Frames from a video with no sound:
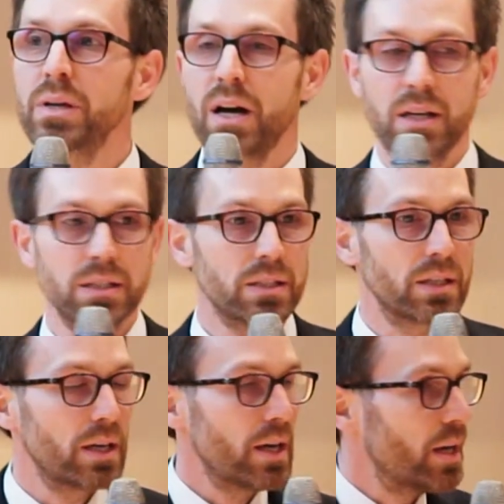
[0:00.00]
to be asked,
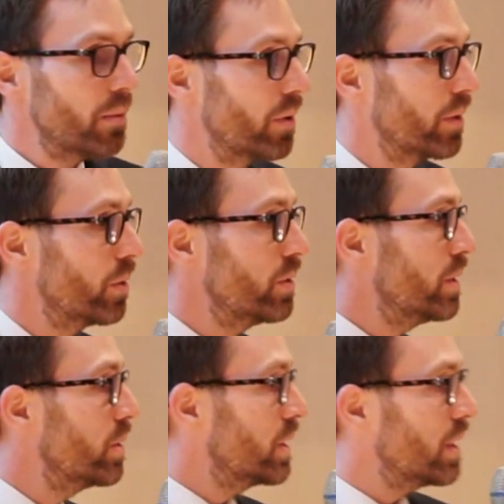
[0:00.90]
but the good
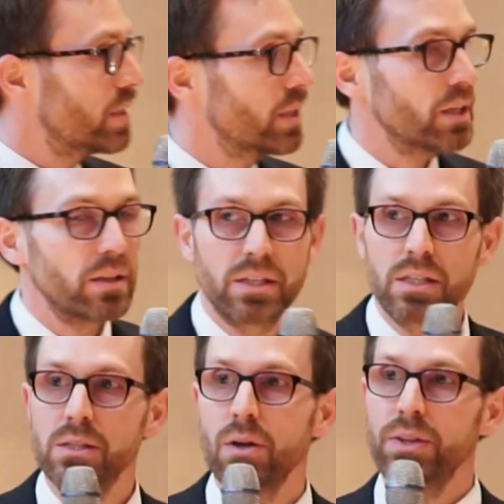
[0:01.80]
news is
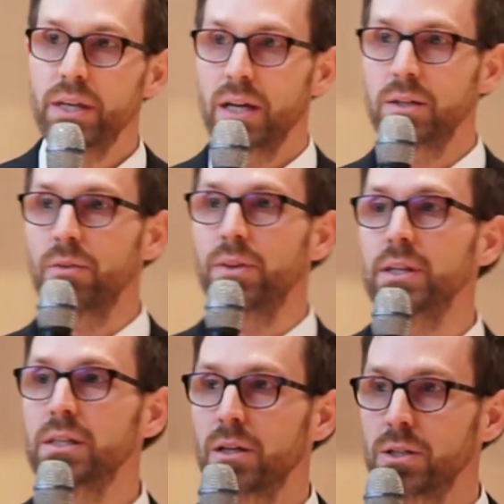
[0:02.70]
this is not the end of the
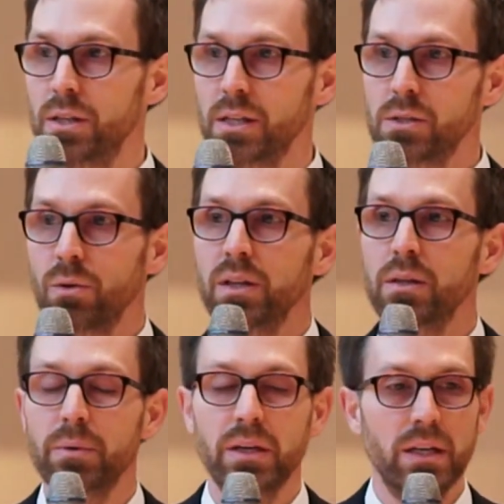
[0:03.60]
discussion, that's only
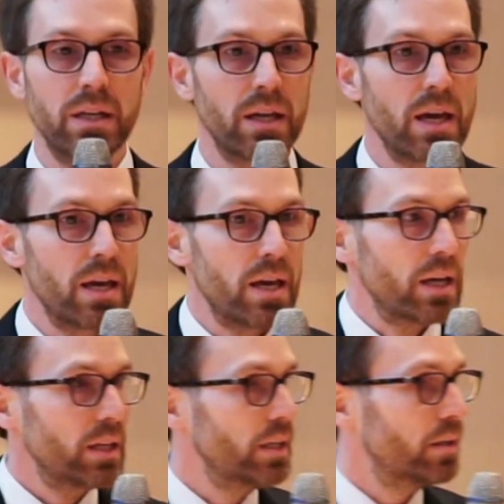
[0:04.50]
the beginning.
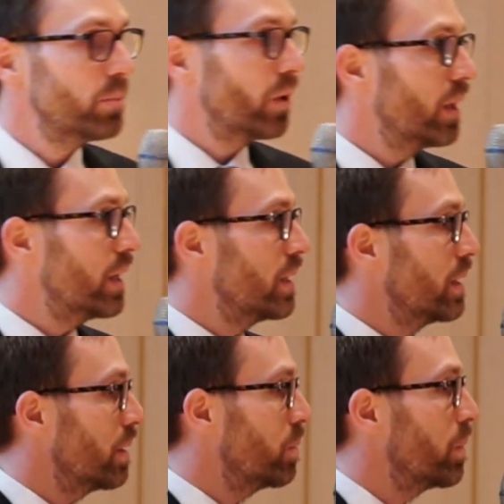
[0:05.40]
Here in
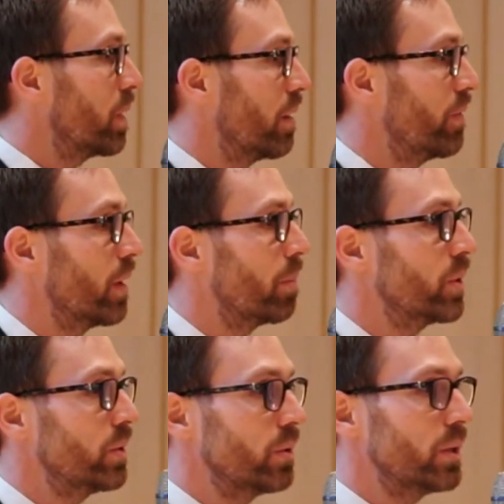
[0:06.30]
Berlin, we will have the
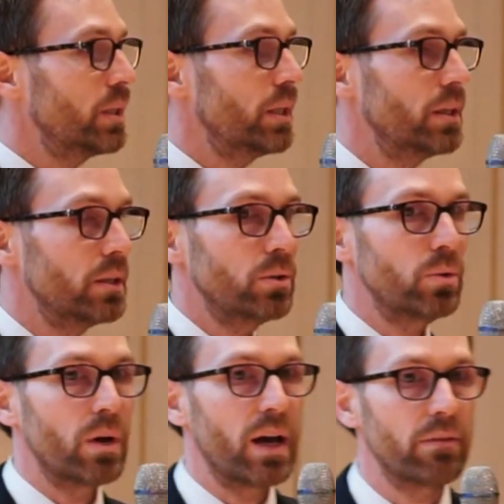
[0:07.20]
opportunity
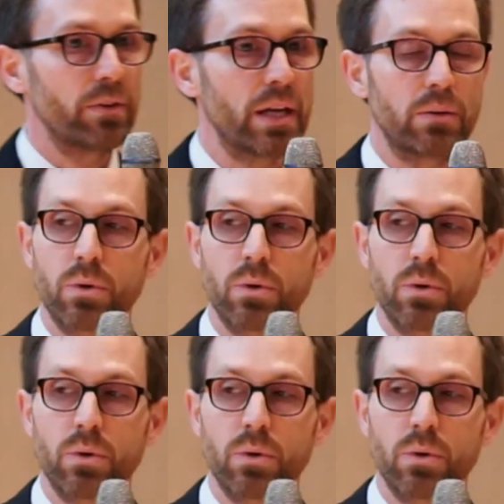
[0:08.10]
to have a